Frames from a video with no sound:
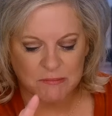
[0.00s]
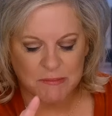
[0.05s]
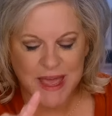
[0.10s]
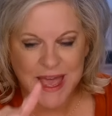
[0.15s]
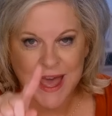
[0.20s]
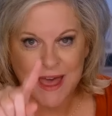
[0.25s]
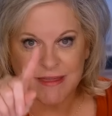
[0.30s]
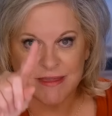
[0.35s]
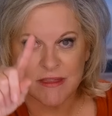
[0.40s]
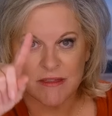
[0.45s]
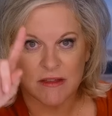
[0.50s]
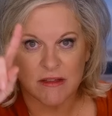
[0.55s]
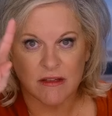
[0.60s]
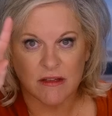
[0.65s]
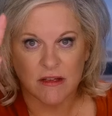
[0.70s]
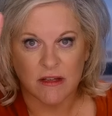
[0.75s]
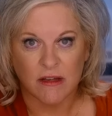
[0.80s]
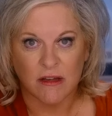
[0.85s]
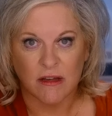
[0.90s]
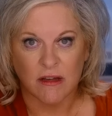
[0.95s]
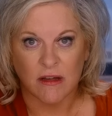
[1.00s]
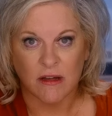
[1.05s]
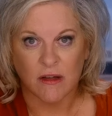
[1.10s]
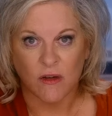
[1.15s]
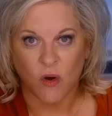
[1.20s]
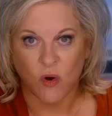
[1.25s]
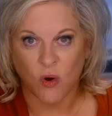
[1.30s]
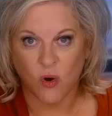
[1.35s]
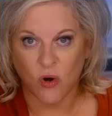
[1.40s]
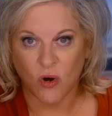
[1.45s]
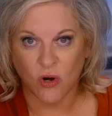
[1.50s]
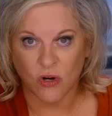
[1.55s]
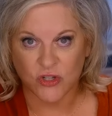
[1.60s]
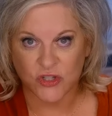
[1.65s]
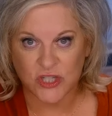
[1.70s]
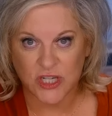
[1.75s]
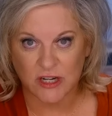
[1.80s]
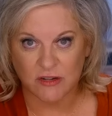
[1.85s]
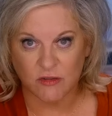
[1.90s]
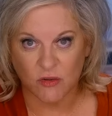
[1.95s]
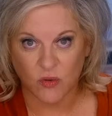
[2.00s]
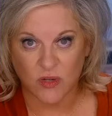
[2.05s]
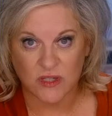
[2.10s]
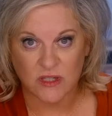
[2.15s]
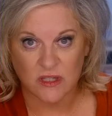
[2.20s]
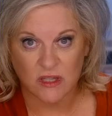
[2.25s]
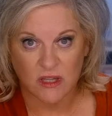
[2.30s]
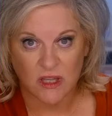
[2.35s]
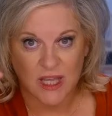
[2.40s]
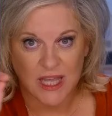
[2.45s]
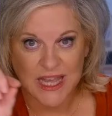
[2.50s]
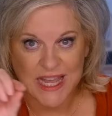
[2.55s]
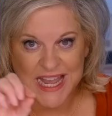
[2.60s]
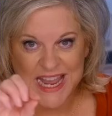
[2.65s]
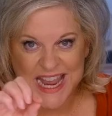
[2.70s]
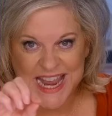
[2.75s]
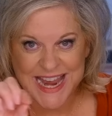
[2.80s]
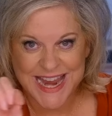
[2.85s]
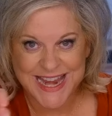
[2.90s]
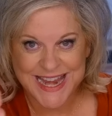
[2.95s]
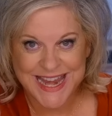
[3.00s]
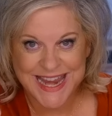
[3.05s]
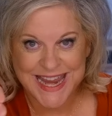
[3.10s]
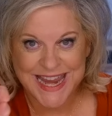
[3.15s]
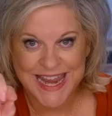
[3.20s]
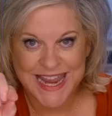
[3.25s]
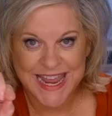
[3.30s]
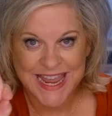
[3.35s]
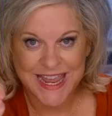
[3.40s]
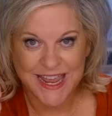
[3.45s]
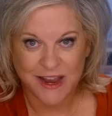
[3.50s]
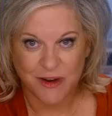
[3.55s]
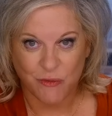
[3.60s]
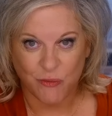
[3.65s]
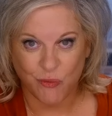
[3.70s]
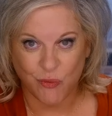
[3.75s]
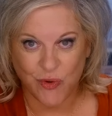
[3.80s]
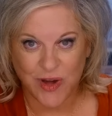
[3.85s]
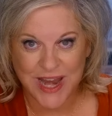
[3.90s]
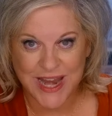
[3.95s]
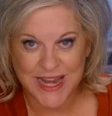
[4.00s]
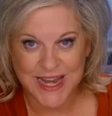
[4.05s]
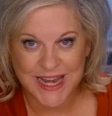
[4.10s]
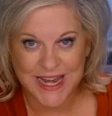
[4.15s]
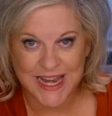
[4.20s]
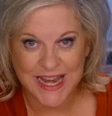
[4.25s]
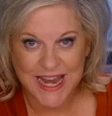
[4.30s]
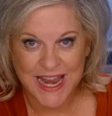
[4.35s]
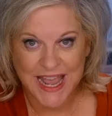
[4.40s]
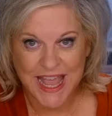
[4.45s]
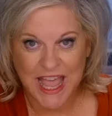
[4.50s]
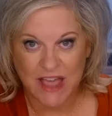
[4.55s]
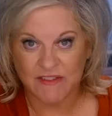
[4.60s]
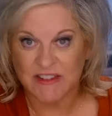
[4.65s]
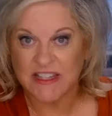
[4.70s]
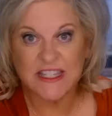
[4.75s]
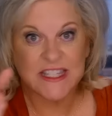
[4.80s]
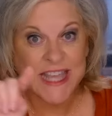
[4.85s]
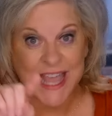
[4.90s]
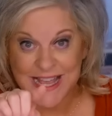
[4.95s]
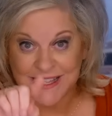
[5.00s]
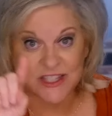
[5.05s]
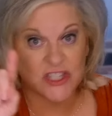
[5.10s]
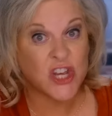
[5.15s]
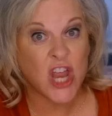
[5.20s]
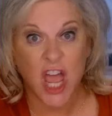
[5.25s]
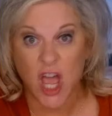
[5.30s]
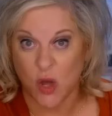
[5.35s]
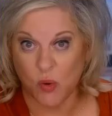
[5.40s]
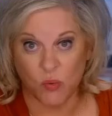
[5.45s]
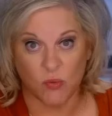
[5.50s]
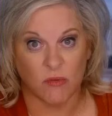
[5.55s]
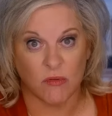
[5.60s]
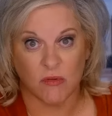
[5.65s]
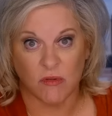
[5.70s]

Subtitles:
meth or steroids? Any written evidence? Yes, no.